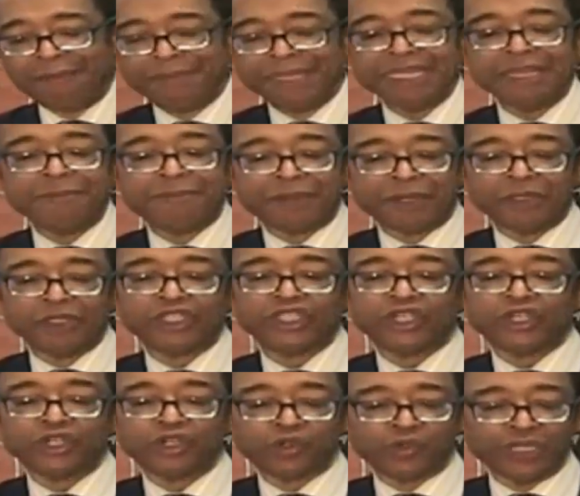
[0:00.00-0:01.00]
Medo
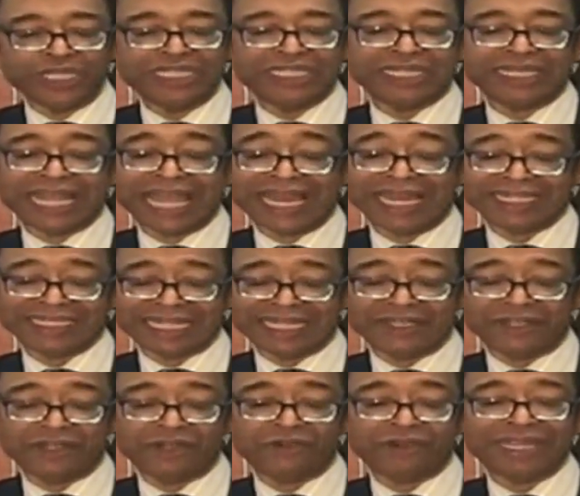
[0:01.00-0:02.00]
Persia, Greece, and
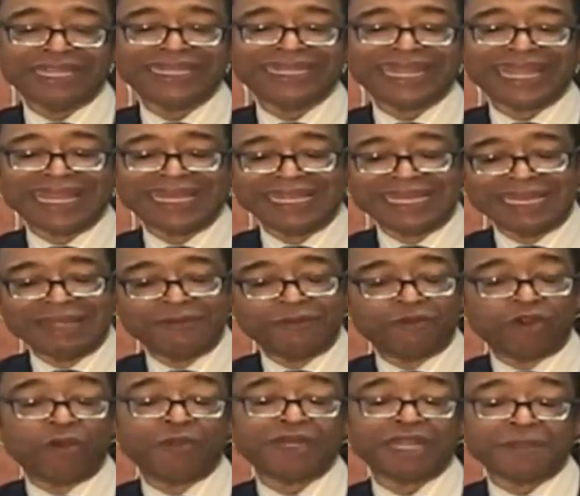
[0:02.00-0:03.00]
Alexander the Great, and then the
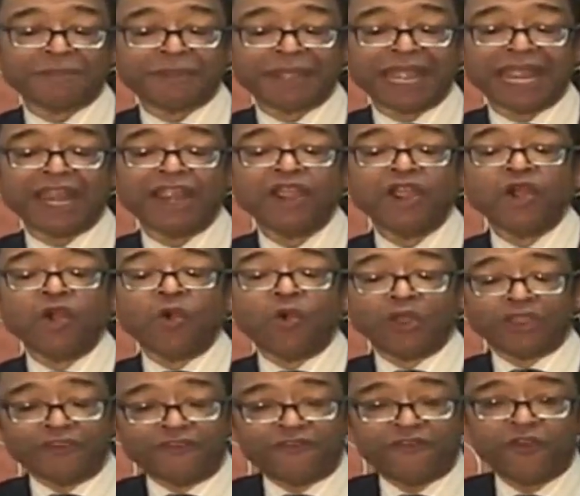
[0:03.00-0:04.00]
Roman Empire.
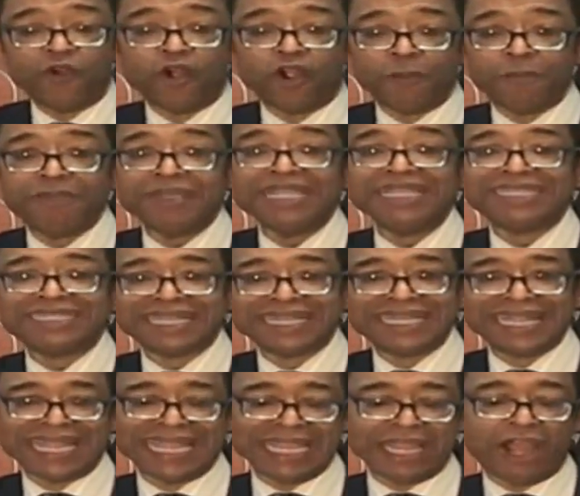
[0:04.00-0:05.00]
Well, the four beasts
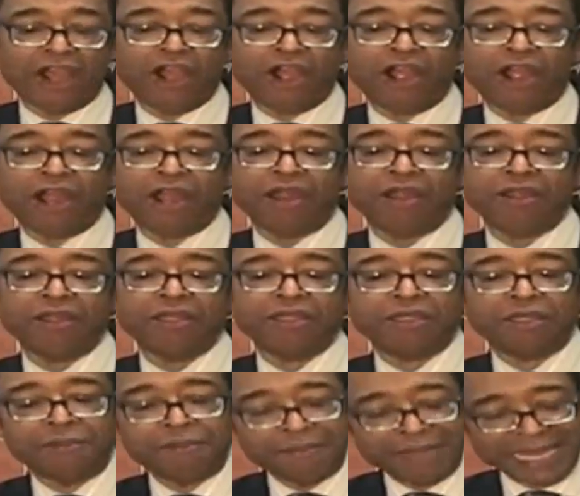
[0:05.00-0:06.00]
today are
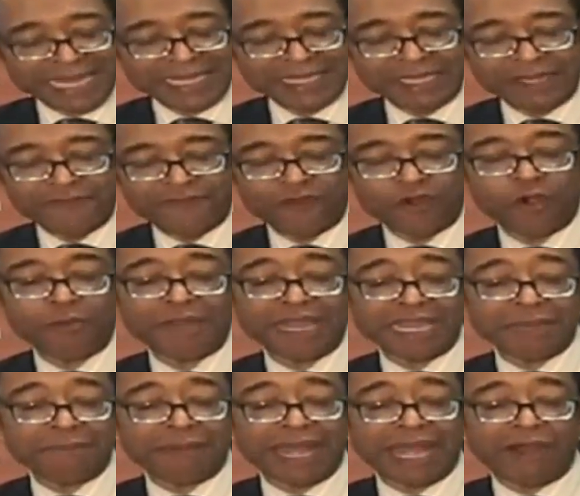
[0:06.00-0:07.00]
mainly, the four
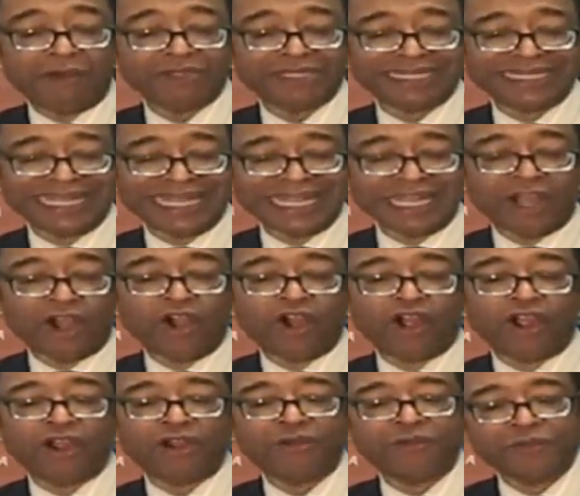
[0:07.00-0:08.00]
main powers today
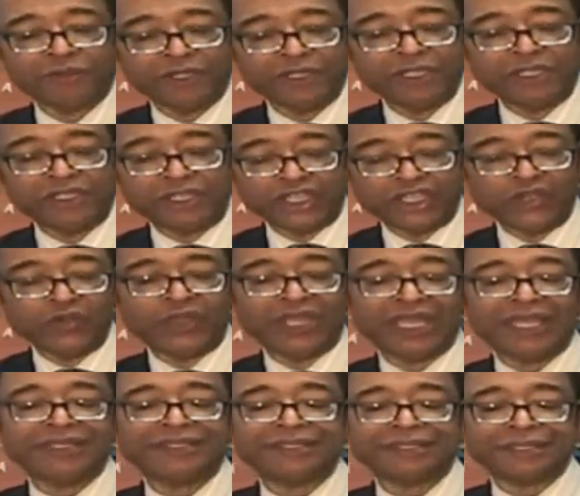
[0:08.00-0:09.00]
are the
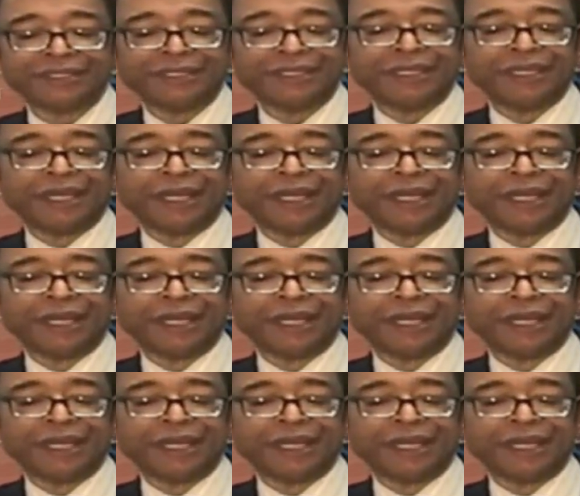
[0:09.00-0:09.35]
U.S.,